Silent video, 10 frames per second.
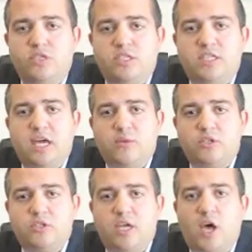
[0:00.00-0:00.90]

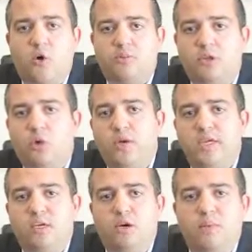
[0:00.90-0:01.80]
established to help
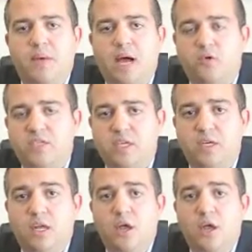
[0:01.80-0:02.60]
low-income housing,